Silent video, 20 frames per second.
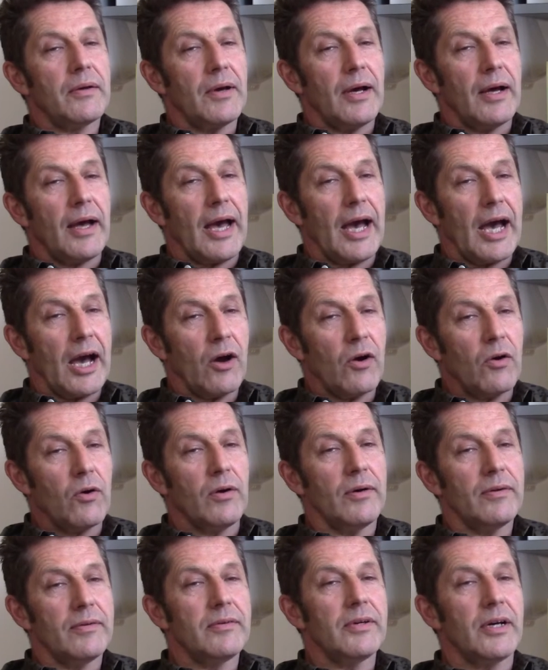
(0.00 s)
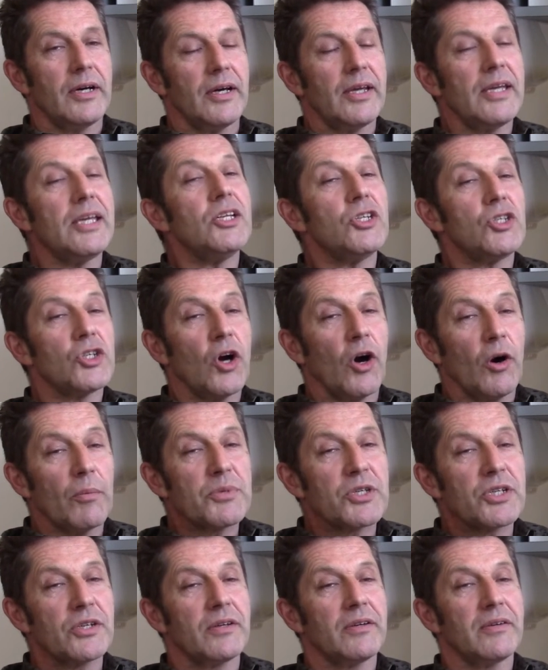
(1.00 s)
how each
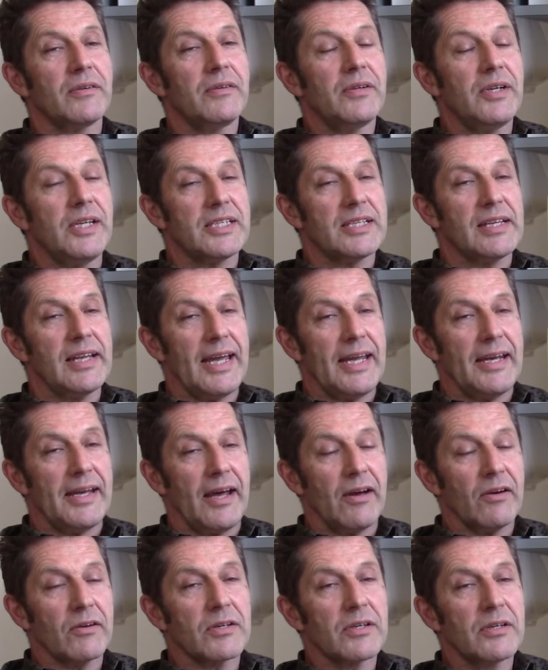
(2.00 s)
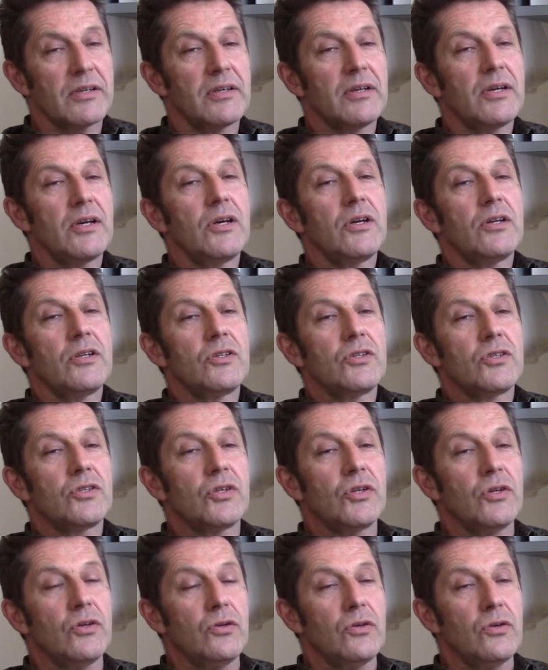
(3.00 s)
option is laid out
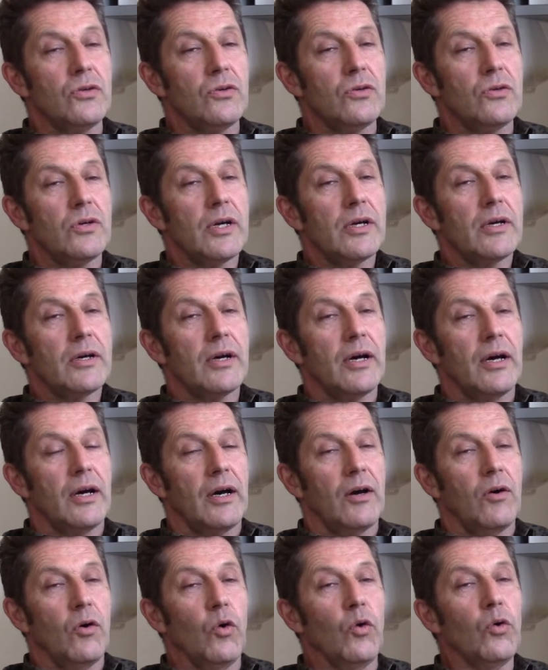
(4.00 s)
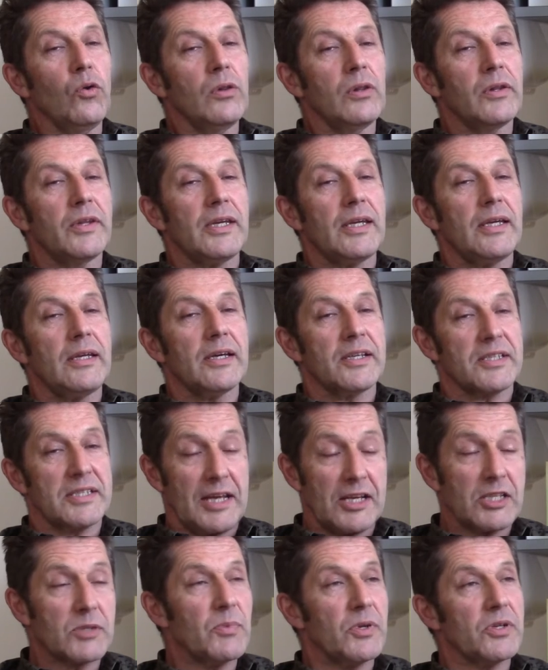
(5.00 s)
to all the
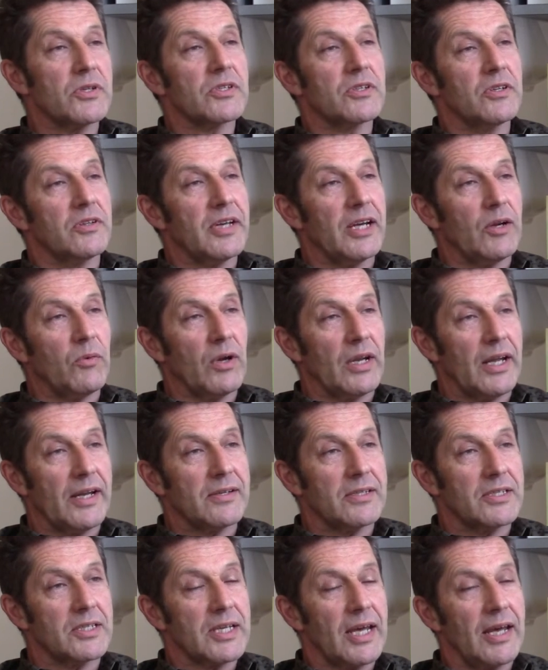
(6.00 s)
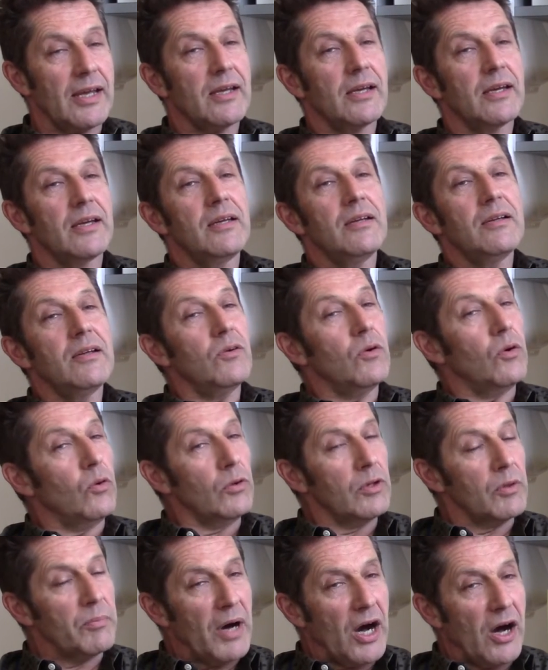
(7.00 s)
assessments that they will undertake,
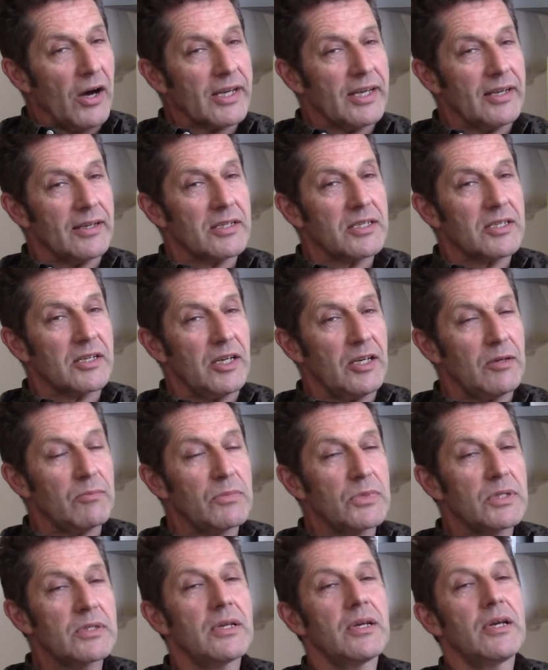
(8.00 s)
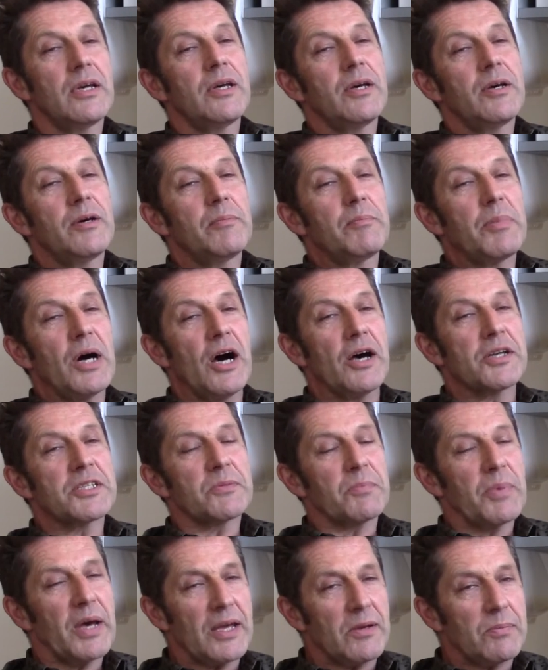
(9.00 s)
all the marking schemes,
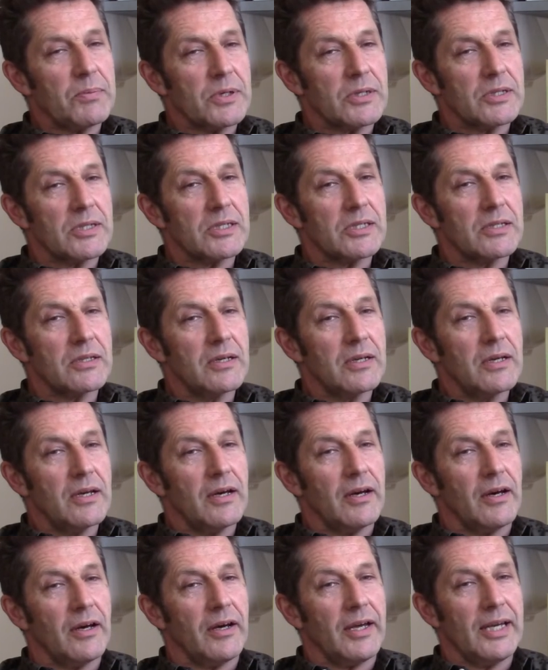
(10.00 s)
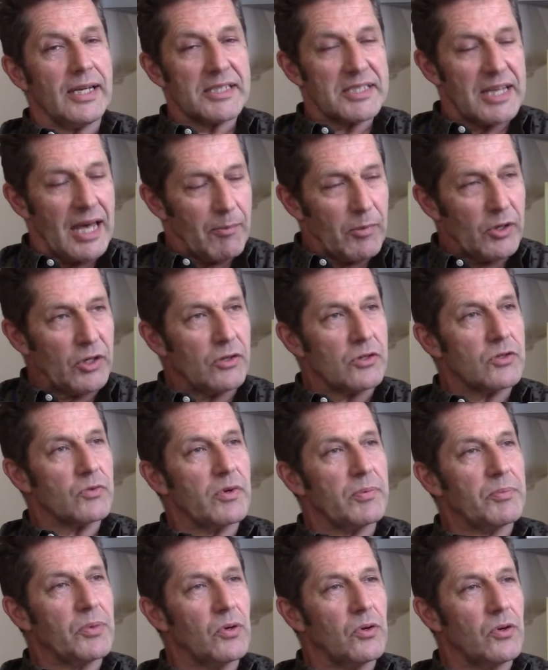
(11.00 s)
past papers, examiners'
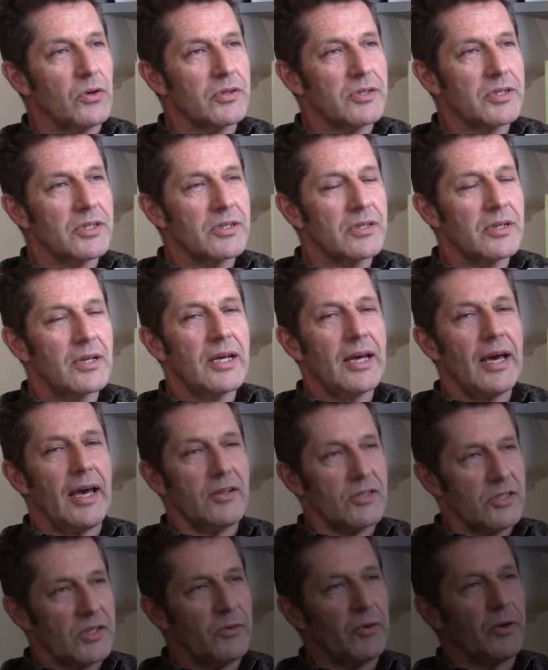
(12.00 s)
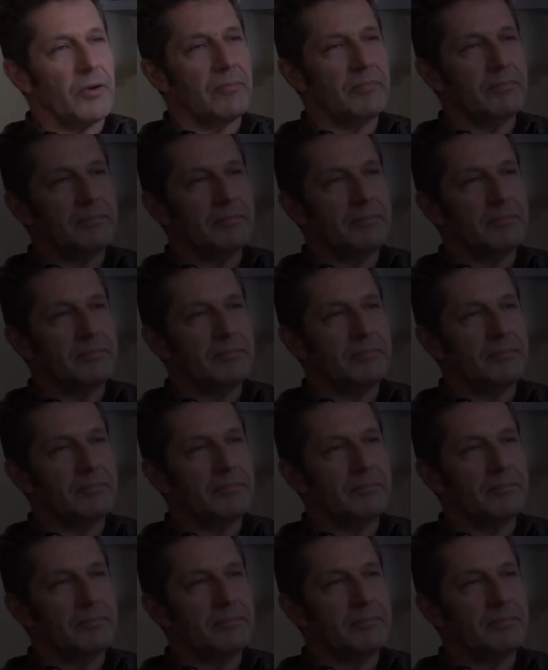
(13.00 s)
reports, and so on.